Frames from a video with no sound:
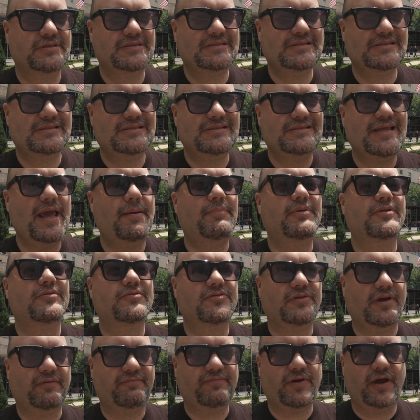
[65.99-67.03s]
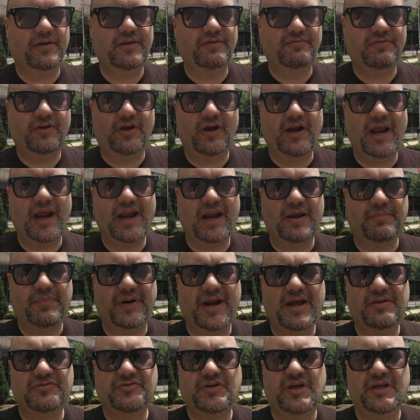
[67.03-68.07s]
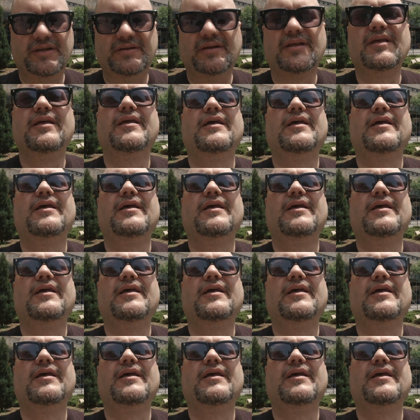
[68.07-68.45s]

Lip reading: Stebbins, I finally figured out how to pronounce it,